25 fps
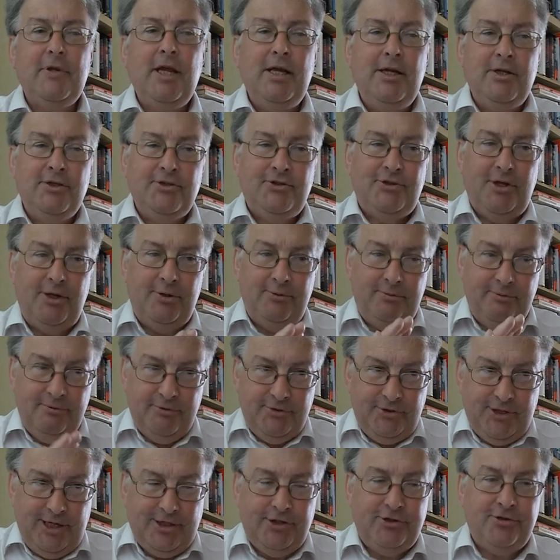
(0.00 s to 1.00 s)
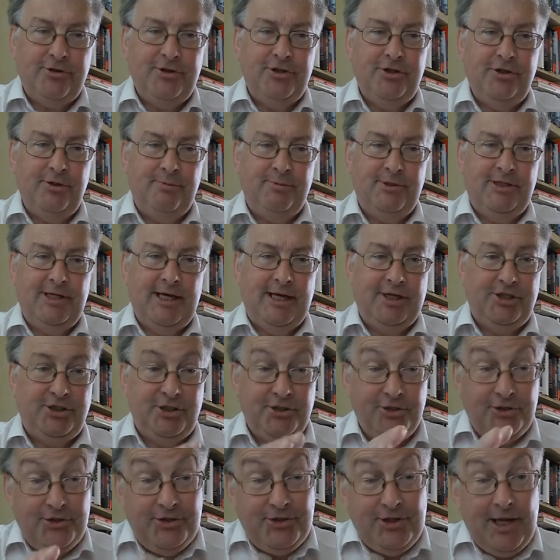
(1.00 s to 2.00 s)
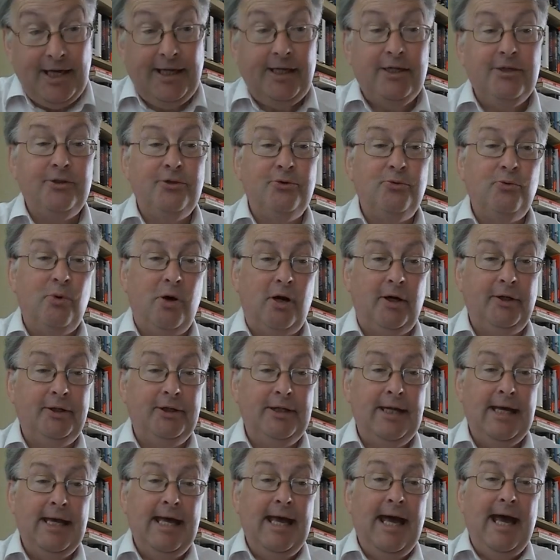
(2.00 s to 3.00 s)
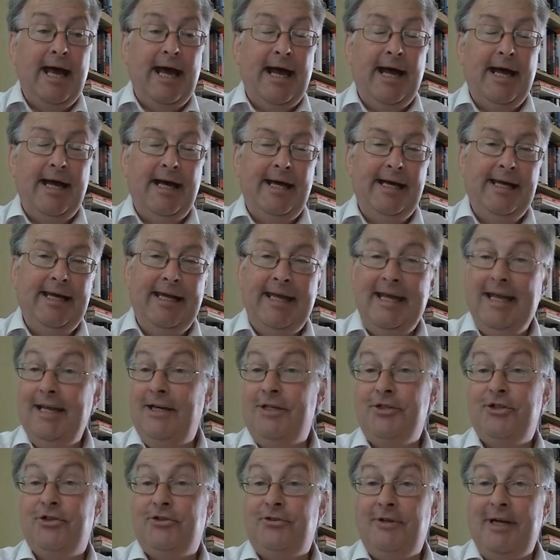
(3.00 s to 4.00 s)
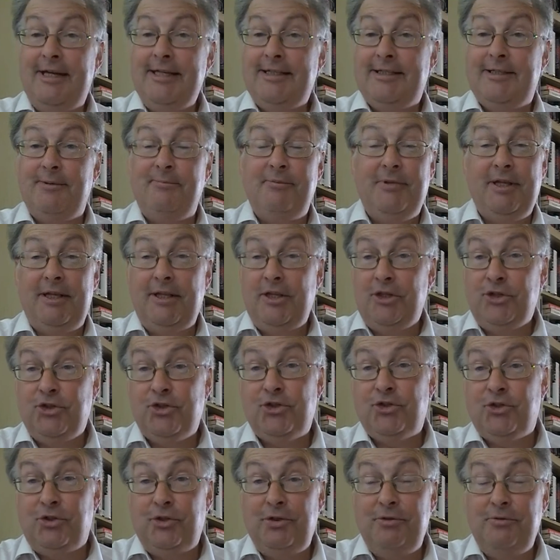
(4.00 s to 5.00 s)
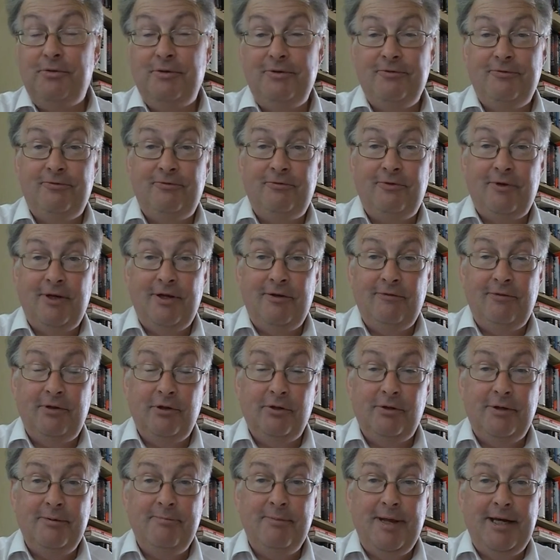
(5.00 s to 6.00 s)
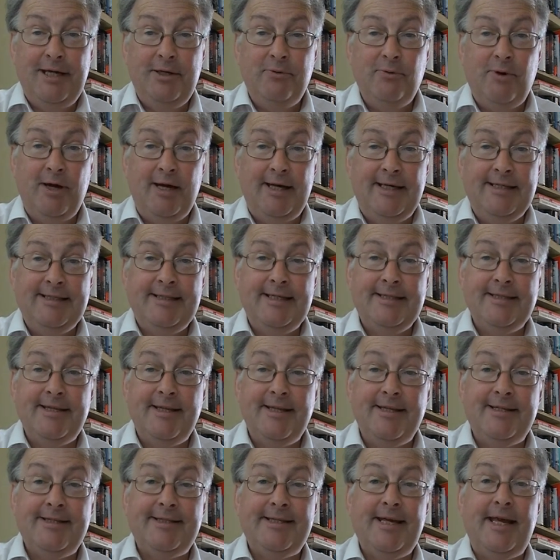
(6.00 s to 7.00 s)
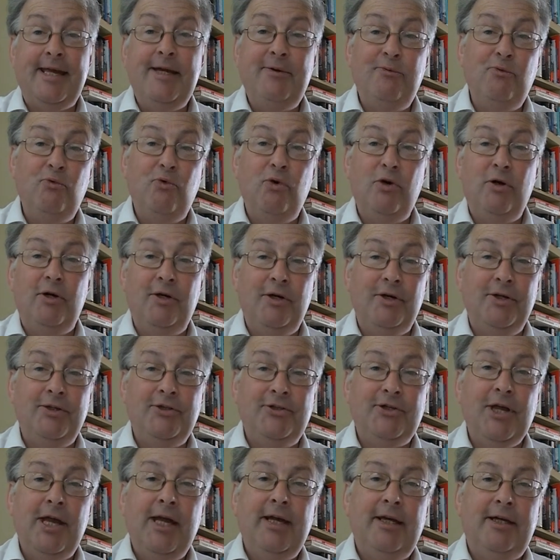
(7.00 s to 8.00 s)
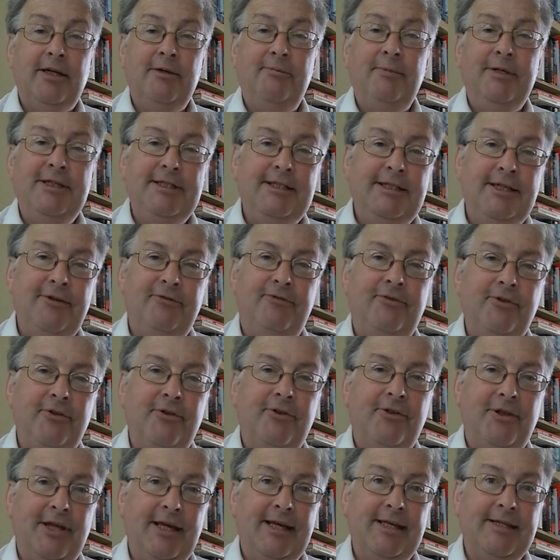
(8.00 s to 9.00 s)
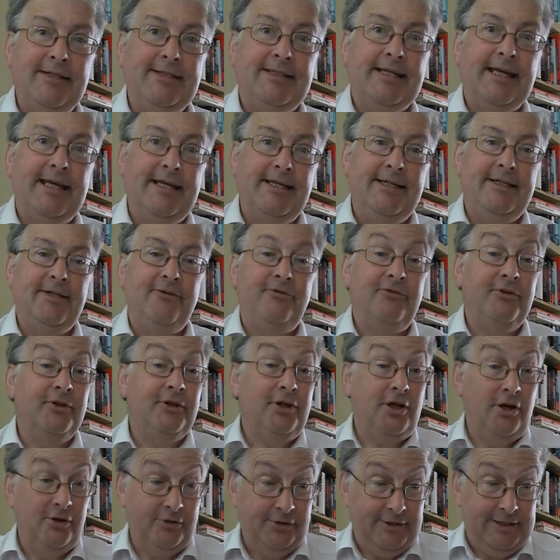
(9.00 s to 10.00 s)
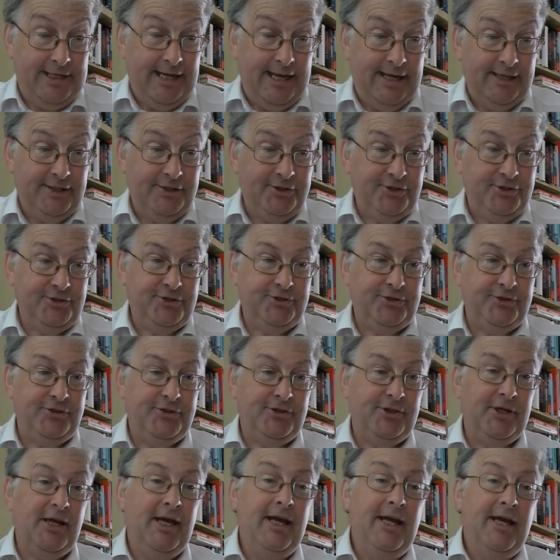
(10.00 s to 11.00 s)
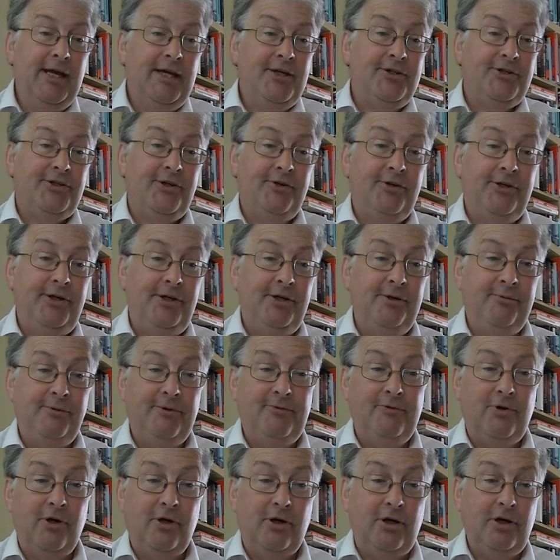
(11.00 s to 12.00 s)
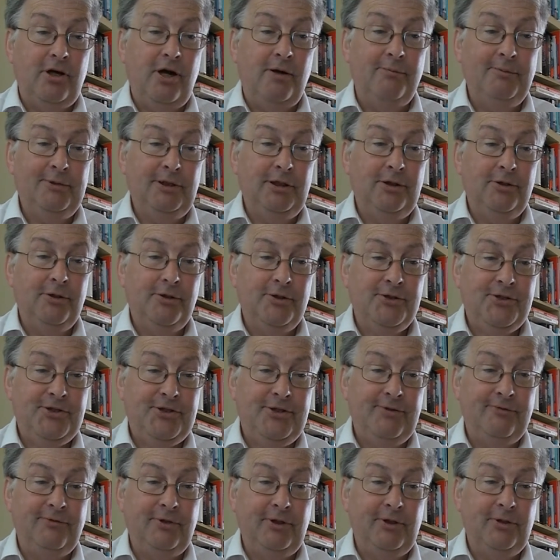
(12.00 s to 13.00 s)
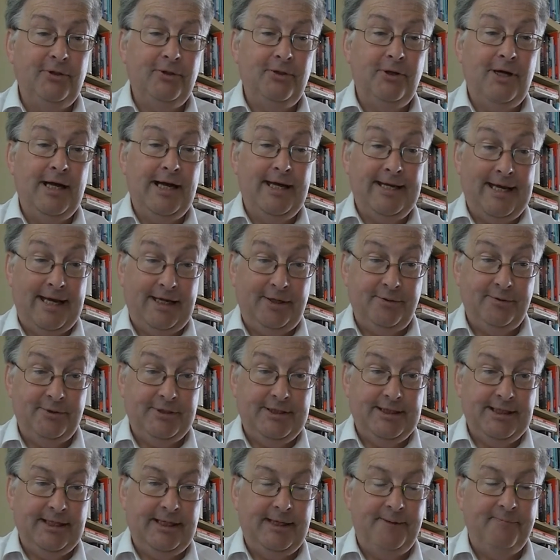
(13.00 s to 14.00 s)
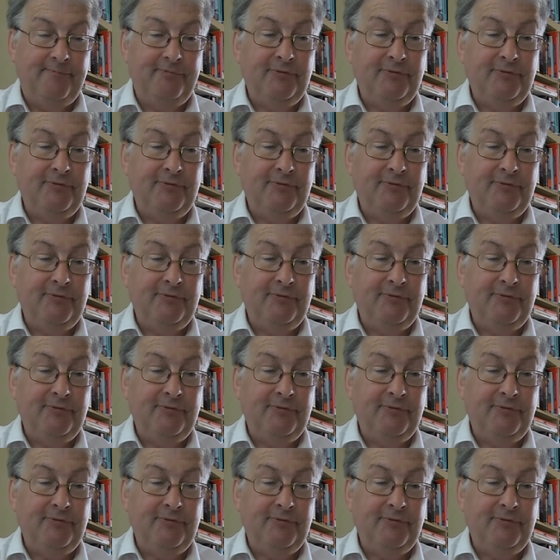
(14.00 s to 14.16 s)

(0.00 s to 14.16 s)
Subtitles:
So, statutory interpretation. Second one illustrates something that's true of law in many ways, is that the same words can mean different things in different contexts. So here we've got common law, civil law and equity.